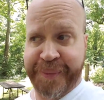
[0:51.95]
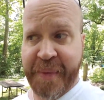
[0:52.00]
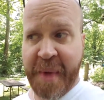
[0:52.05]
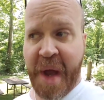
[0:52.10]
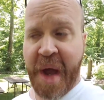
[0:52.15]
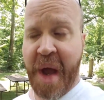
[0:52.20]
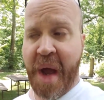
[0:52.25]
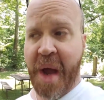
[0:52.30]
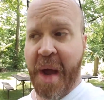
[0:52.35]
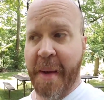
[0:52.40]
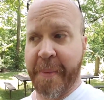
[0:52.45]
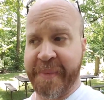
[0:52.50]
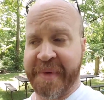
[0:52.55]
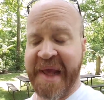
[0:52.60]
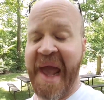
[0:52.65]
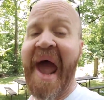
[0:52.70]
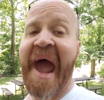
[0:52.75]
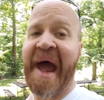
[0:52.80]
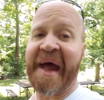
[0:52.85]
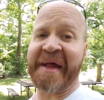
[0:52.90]

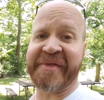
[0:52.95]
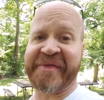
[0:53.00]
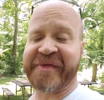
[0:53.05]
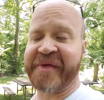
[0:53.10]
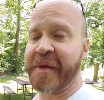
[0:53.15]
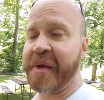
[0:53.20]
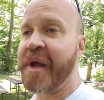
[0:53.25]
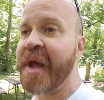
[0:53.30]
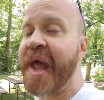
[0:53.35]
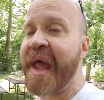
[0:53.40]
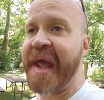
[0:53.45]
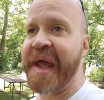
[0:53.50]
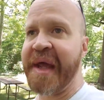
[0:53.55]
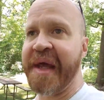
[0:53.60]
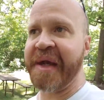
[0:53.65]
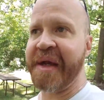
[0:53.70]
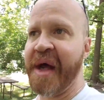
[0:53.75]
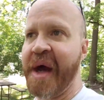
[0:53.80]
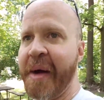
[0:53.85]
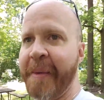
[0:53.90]
cats,
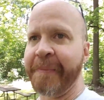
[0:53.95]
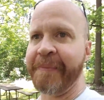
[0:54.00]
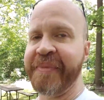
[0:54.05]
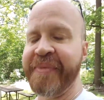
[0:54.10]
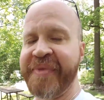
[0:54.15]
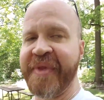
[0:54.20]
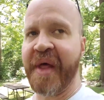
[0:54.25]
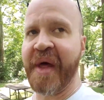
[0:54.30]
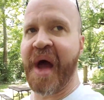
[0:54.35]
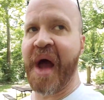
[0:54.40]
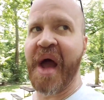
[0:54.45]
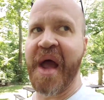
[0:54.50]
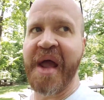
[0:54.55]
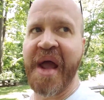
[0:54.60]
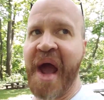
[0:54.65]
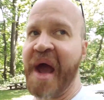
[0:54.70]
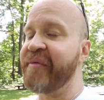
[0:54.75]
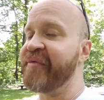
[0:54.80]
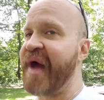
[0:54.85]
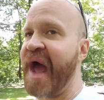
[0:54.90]
and
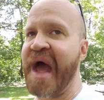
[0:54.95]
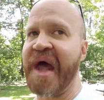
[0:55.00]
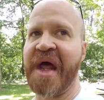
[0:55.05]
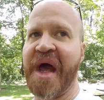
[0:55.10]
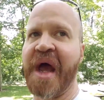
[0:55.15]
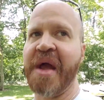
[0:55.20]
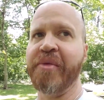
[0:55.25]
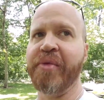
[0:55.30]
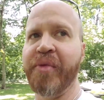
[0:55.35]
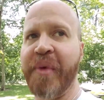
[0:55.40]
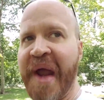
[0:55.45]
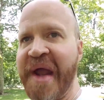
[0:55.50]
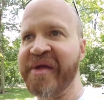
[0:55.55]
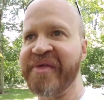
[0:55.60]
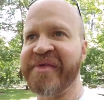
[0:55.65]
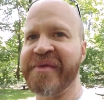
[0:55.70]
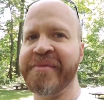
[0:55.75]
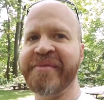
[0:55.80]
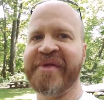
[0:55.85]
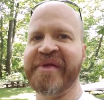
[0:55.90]
I
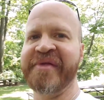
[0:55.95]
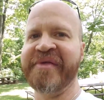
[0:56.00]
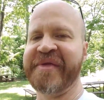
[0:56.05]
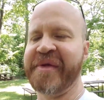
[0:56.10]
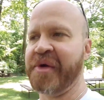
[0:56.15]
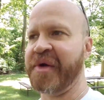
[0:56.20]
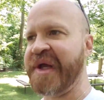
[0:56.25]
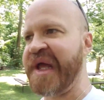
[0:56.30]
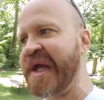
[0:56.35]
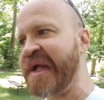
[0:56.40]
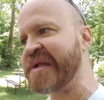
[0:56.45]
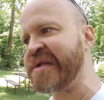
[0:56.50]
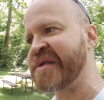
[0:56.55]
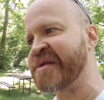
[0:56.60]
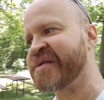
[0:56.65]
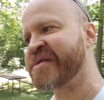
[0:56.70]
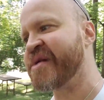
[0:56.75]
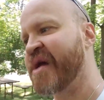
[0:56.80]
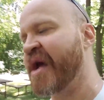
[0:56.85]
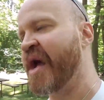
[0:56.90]
raised them since they were
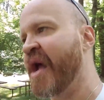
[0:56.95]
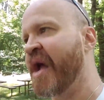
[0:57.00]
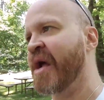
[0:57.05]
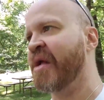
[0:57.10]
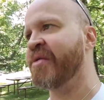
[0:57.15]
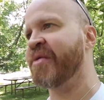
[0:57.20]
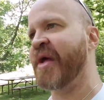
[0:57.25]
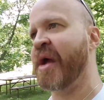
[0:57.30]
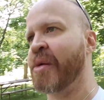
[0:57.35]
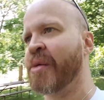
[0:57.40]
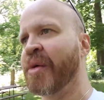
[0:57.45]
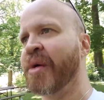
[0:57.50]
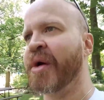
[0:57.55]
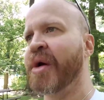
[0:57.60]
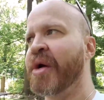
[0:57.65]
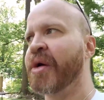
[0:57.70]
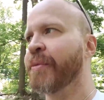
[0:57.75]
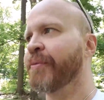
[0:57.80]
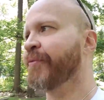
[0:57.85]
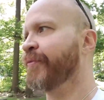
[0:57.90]
kittens, and they
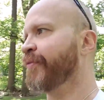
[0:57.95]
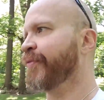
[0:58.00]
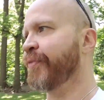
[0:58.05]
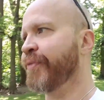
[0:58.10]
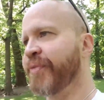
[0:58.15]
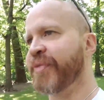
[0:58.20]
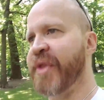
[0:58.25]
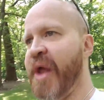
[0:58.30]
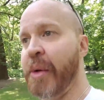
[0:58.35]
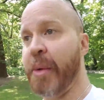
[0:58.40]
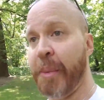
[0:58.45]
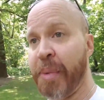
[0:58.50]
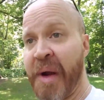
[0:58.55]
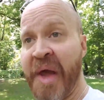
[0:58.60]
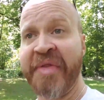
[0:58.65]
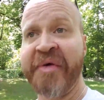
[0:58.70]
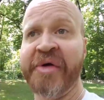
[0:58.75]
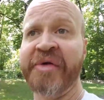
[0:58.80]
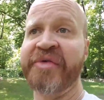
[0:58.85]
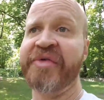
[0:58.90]
were
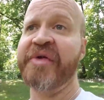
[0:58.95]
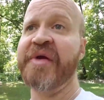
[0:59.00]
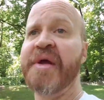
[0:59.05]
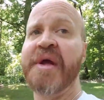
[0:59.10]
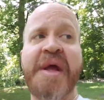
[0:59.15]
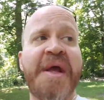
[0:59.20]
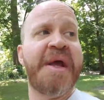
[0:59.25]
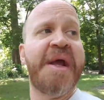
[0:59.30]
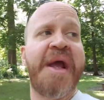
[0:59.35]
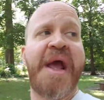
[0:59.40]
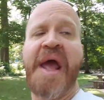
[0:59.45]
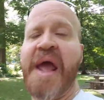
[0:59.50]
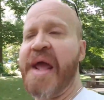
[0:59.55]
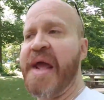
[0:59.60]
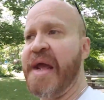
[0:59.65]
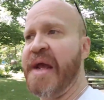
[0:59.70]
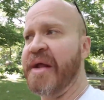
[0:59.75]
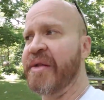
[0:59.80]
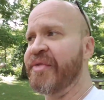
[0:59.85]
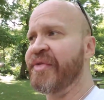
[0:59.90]
brothers,
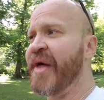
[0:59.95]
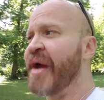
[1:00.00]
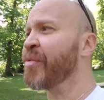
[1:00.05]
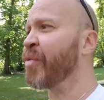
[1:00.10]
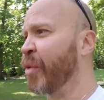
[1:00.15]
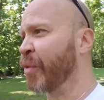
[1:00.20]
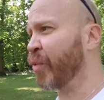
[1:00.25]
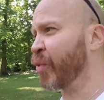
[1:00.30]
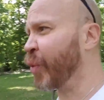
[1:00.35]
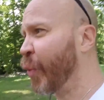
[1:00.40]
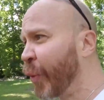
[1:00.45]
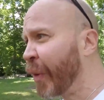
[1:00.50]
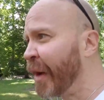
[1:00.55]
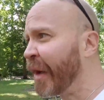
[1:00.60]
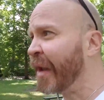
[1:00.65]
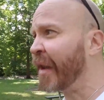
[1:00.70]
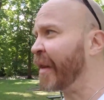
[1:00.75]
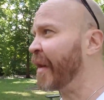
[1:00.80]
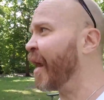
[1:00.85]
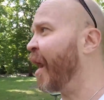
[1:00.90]
and they were
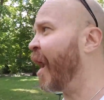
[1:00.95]
really